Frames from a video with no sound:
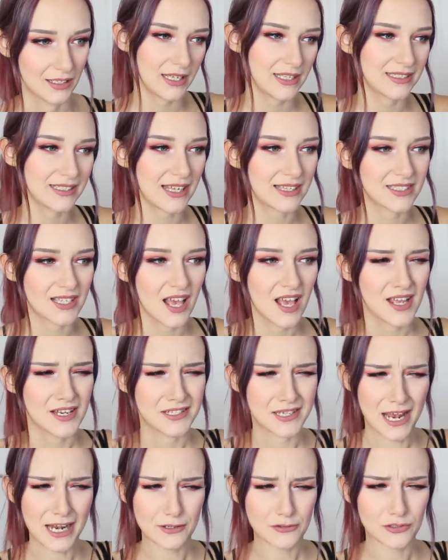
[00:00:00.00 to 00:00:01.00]
He says
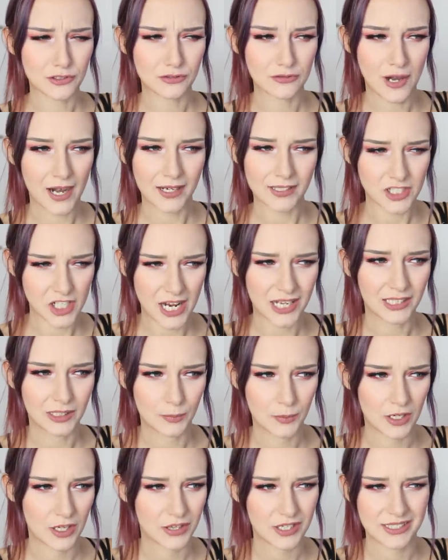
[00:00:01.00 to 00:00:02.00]
natural
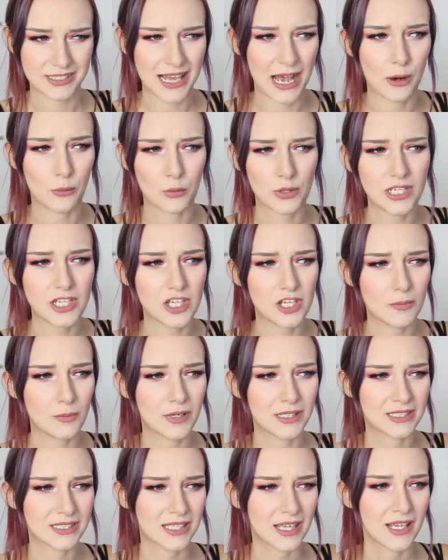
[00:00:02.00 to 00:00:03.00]
childbirth is how we
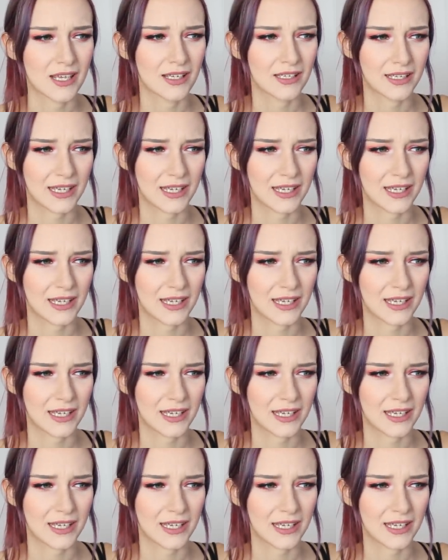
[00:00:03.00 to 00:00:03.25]
humans